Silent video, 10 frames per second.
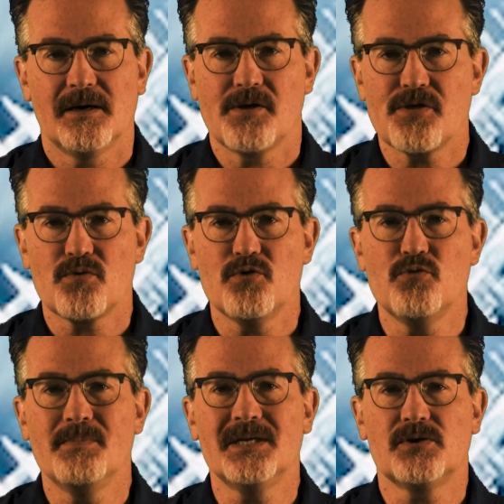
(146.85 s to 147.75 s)
through
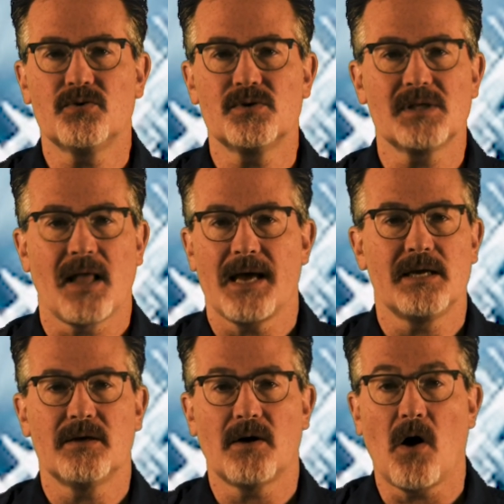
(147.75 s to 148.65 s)
mentors
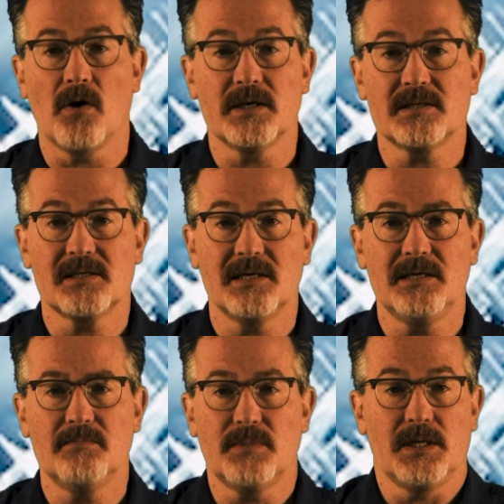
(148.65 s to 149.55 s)
like
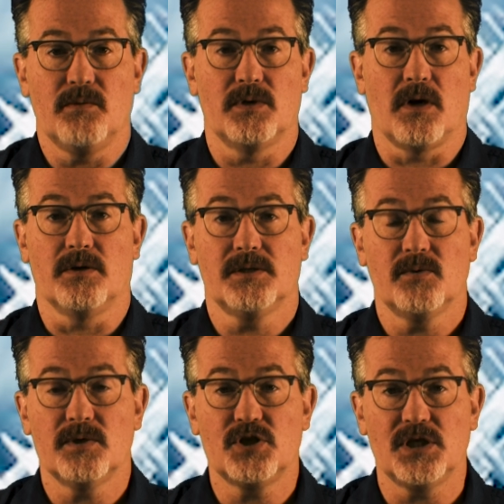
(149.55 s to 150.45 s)
Augustine, but he would
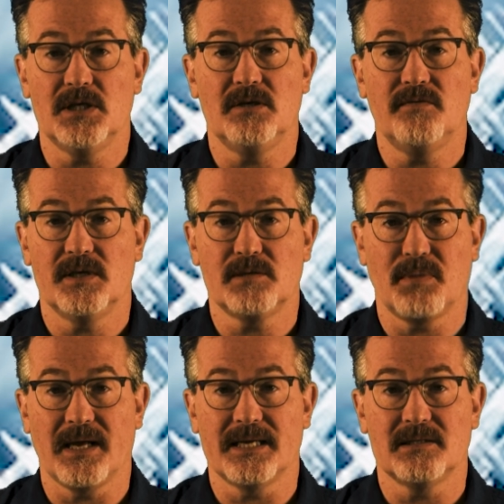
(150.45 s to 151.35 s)
also achieve his
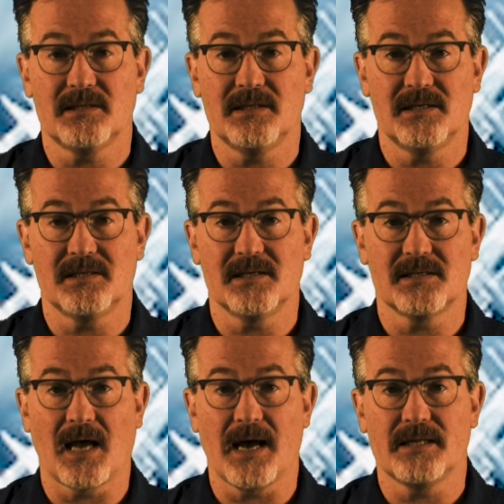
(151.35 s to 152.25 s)
plans and his
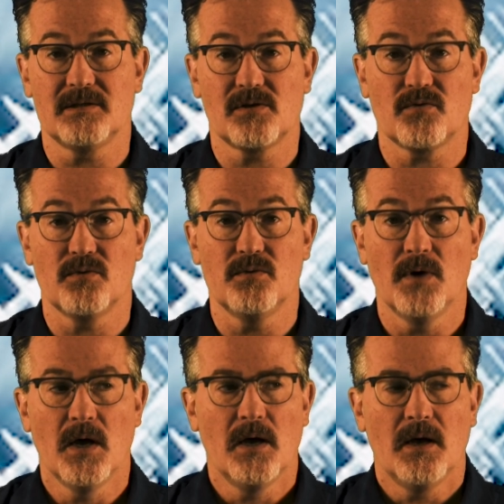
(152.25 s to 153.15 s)
designs through
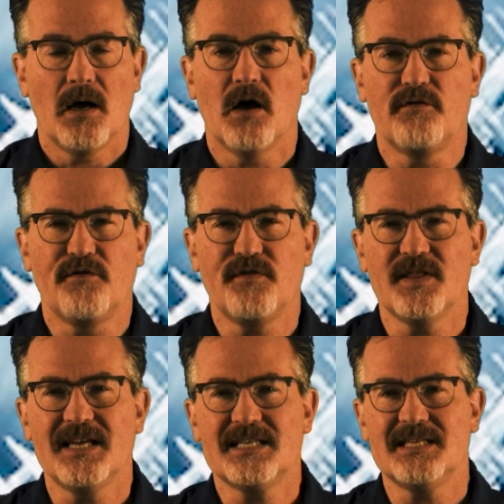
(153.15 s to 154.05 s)

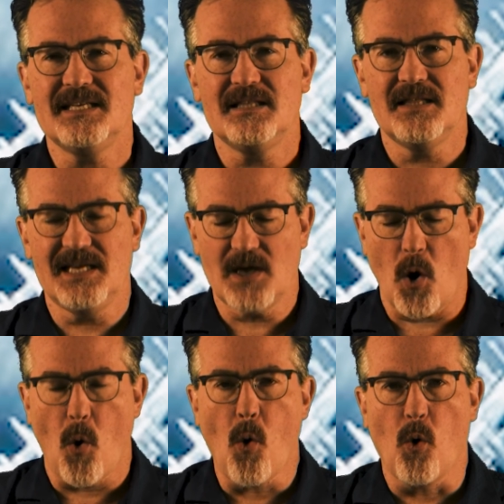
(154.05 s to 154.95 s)
afflicting the
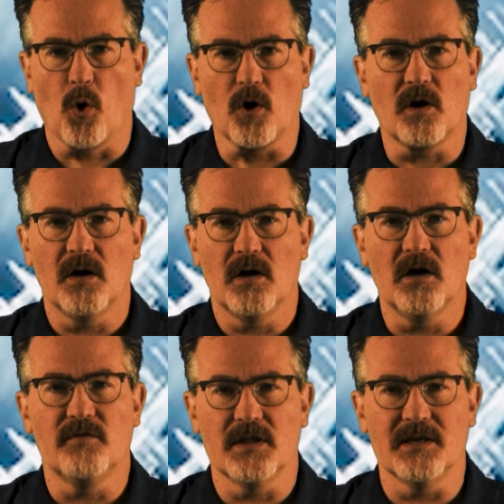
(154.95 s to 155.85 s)
ore
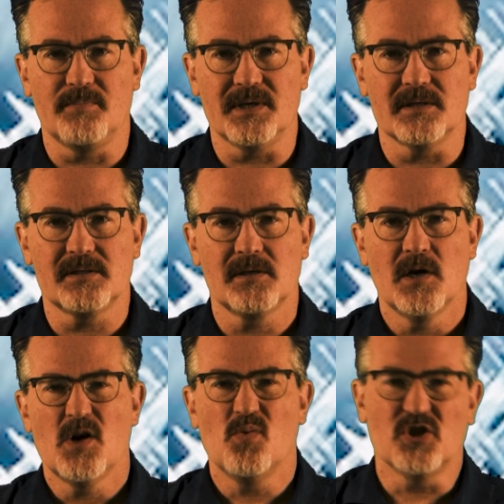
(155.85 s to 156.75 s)
of Alypius
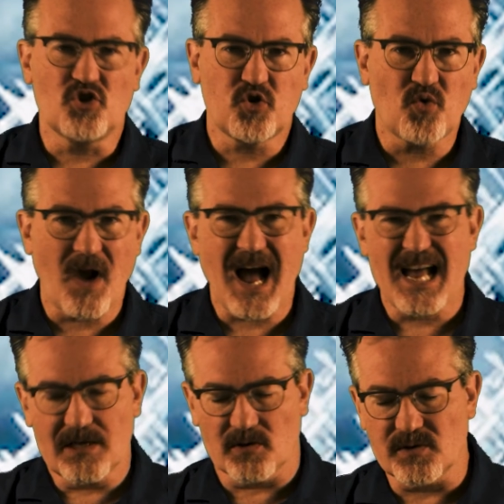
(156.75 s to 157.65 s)
with
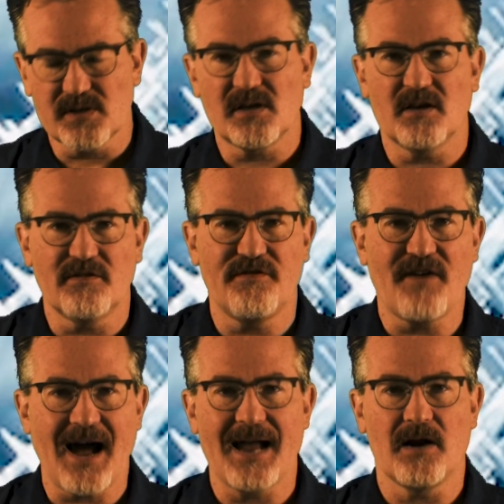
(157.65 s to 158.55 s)
trials of
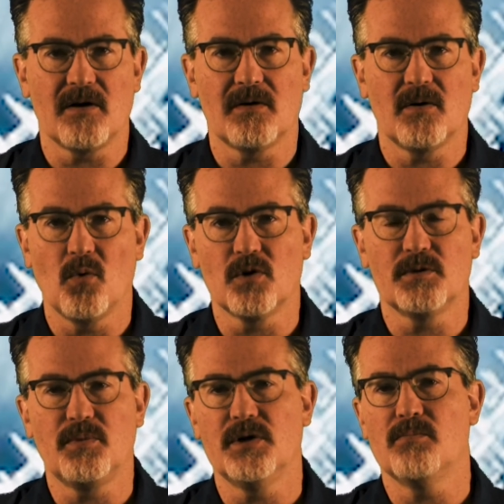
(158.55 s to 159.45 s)
fire. Or to
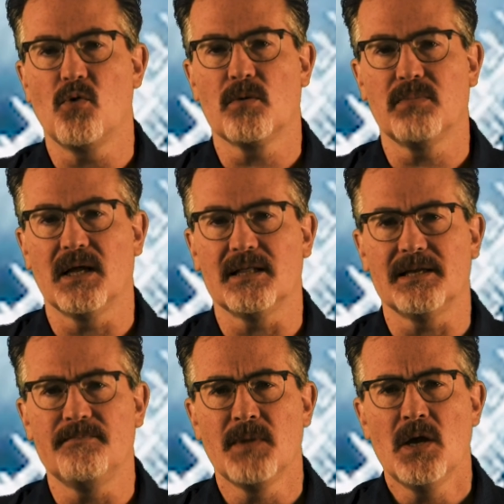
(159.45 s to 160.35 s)
put it more
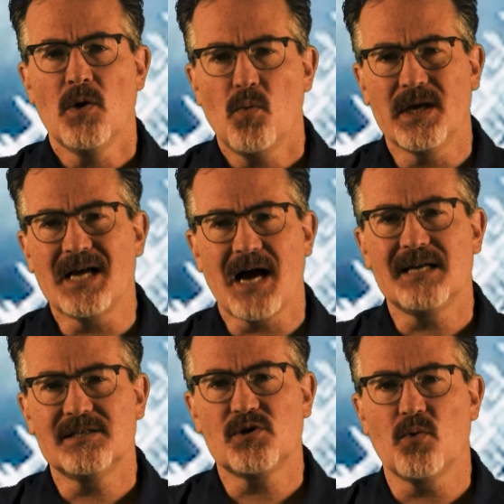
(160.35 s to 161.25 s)
bluntly, when God
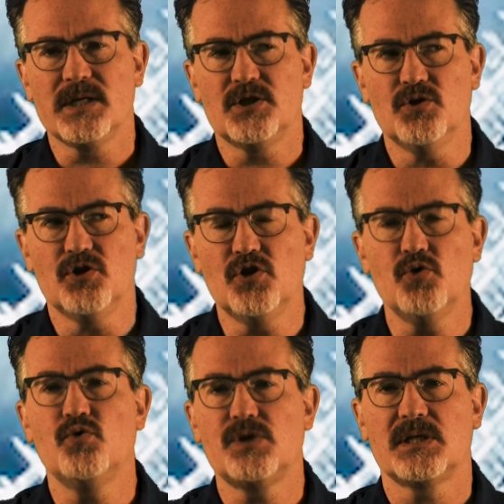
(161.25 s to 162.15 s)
is going to
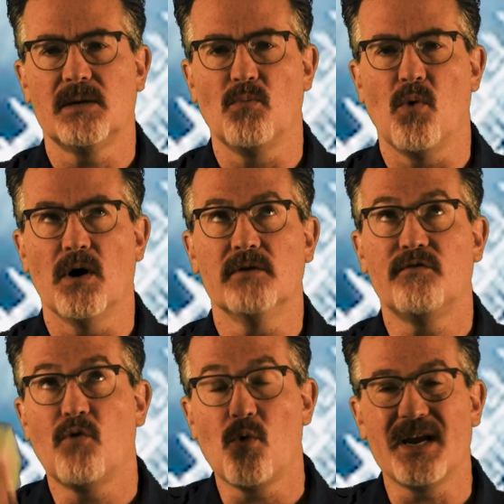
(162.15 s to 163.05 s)
use someone
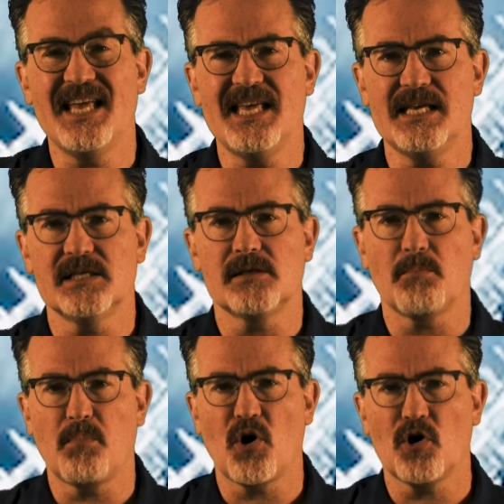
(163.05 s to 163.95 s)
for his
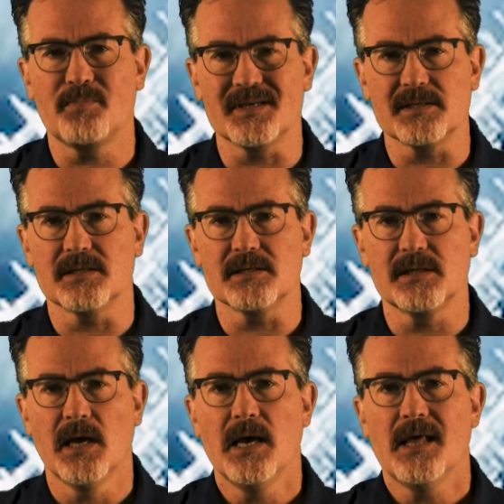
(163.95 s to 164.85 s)
purposes,
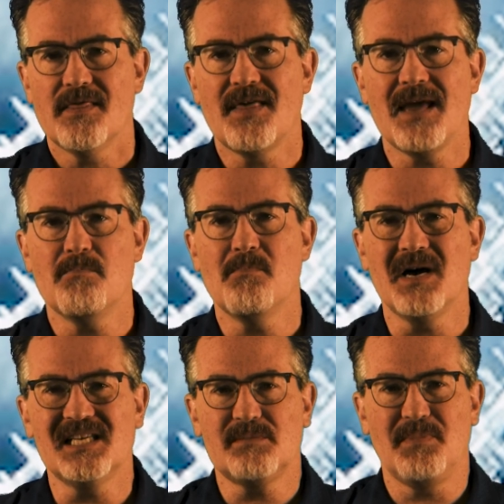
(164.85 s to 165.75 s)
they
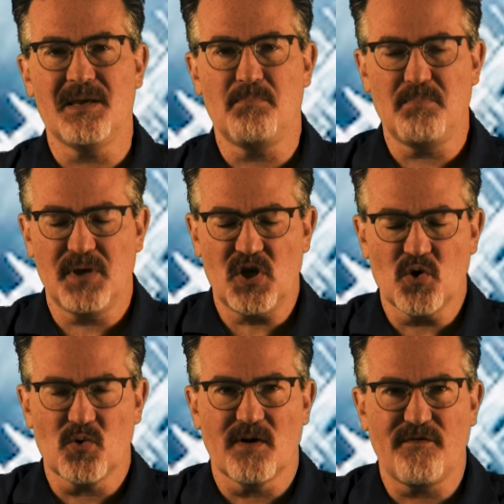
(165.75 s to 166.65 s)
must be
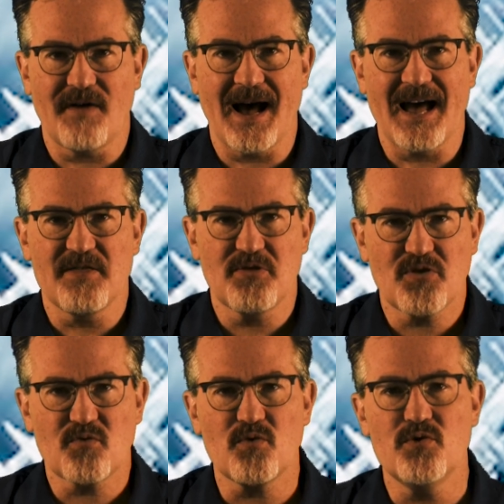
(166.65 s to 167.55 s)
purified
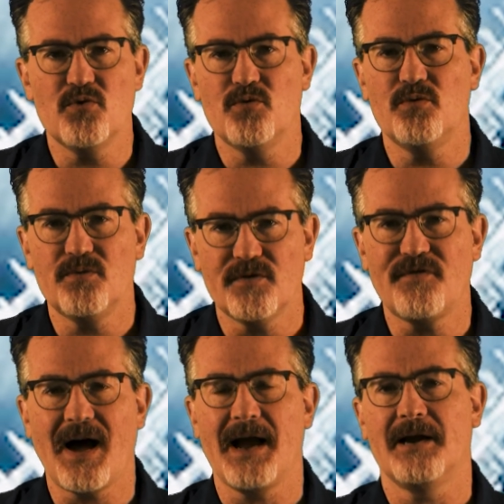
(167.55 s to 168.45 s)
through the
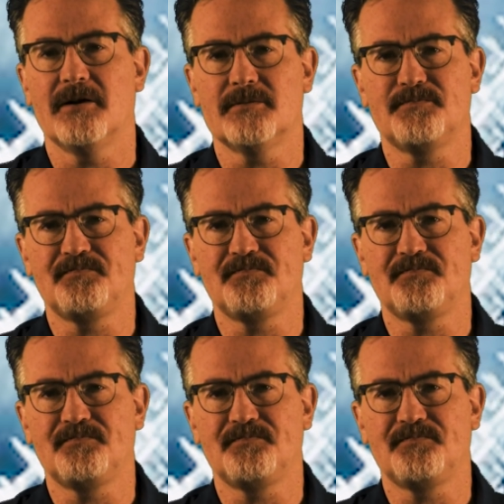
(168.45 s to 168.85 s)
fire.